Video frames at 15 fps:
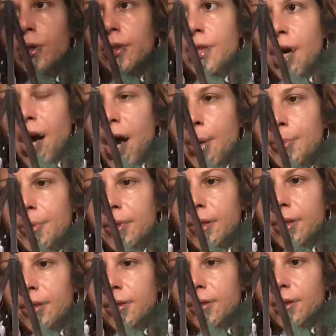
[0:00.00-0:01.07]
happen
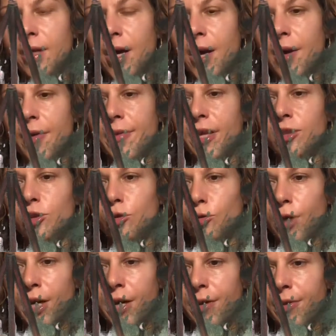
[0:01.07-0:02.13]
is that
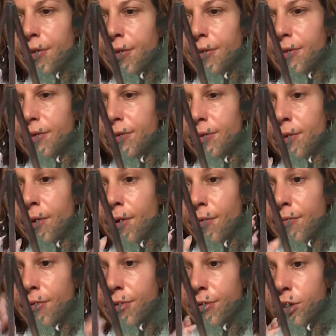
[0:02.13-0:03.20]
strength
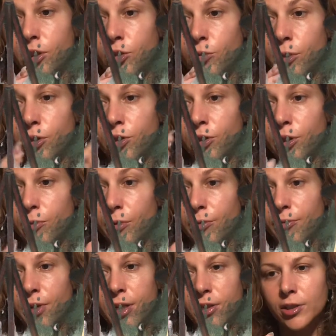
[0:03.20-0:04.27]
of the situation that we're
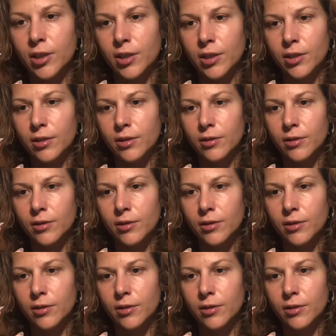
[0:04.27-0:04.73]
facing,